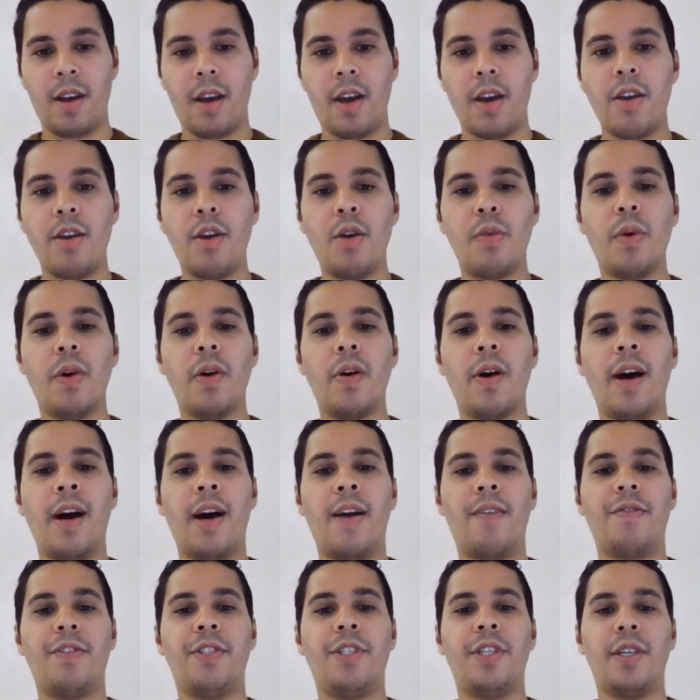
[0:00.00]
you will
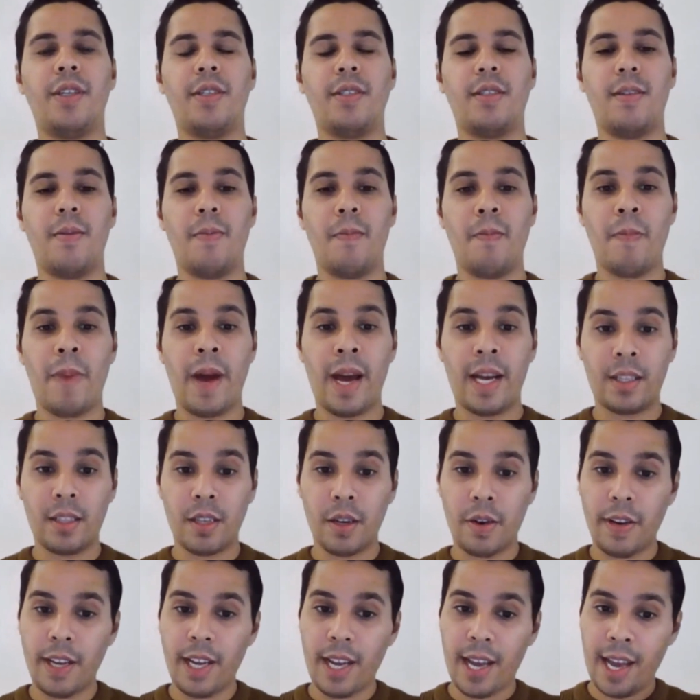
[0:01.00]
have just
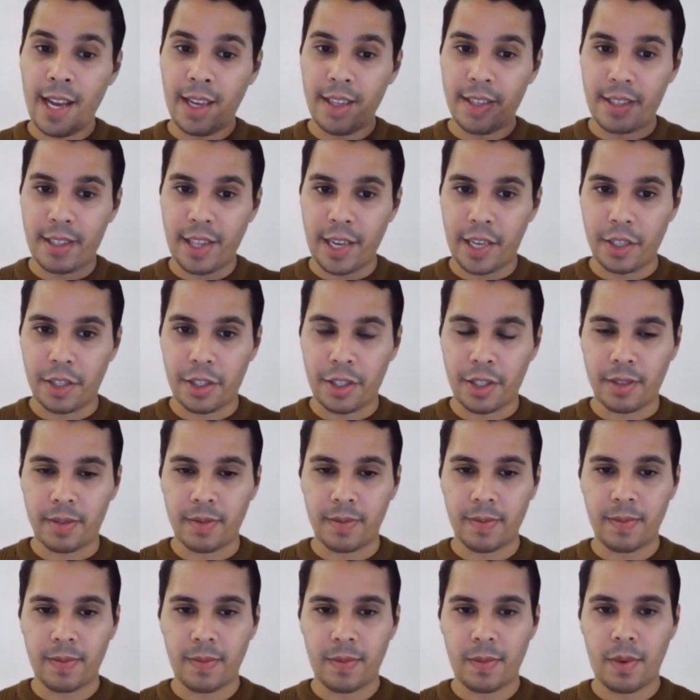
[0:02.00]
battery extension,
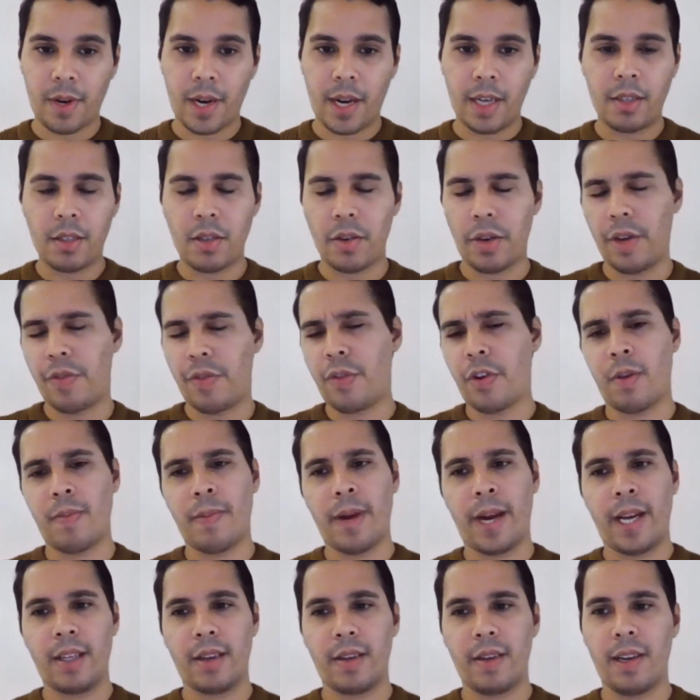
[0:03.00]
right? So if your
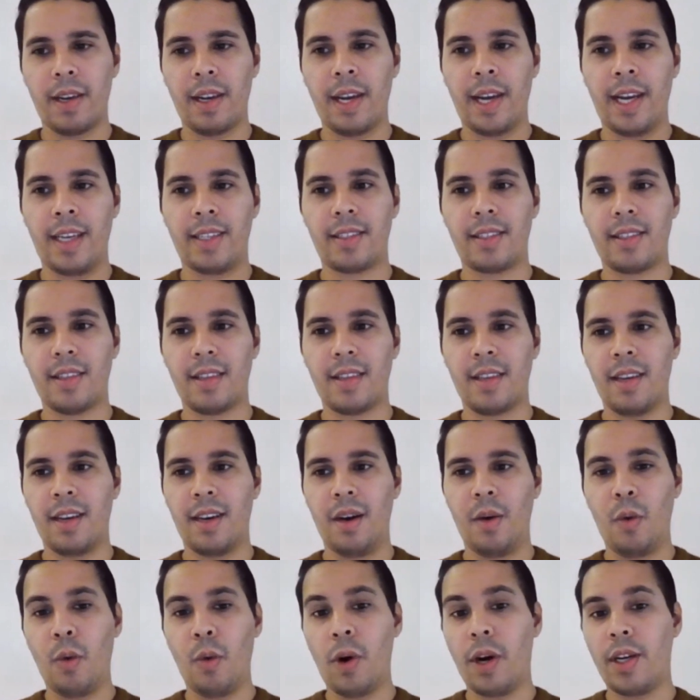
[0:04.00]
battery lasts
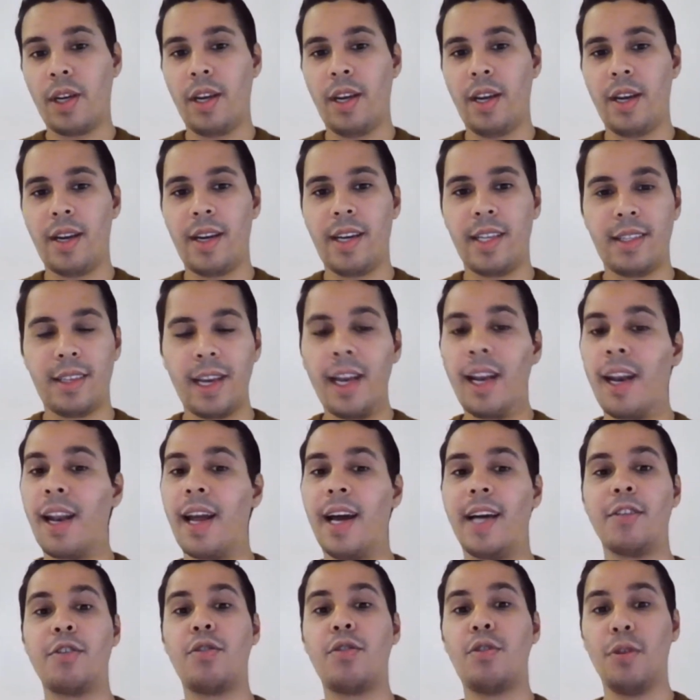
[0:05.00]
1 year, it can
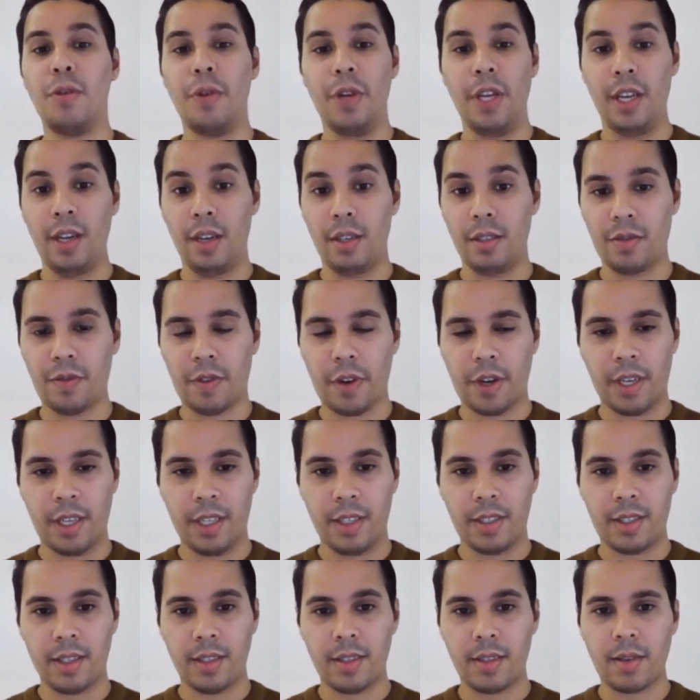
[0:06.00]
last 2 years, for
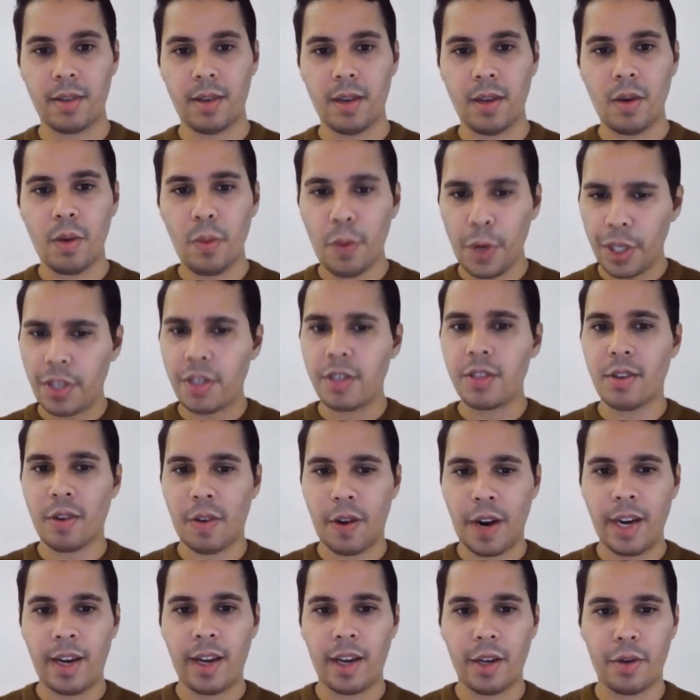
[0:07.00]
instance, which is
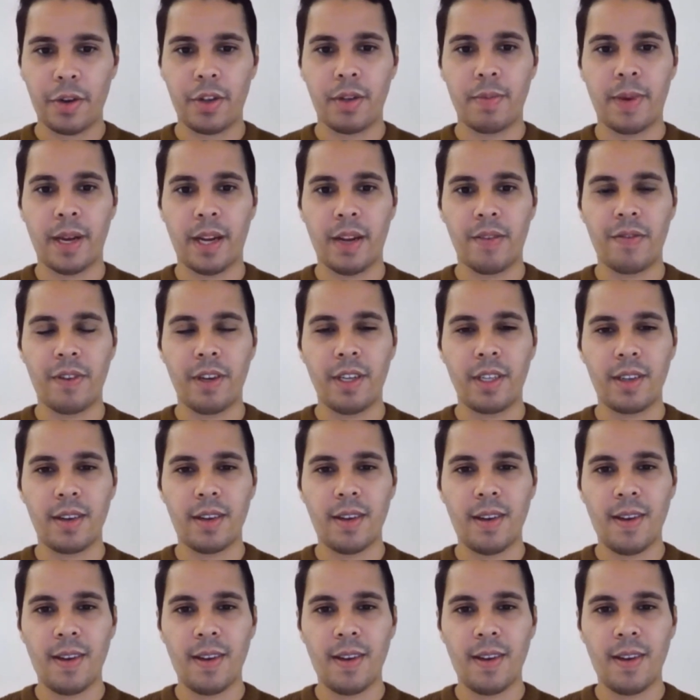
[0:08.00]
already a good benefit.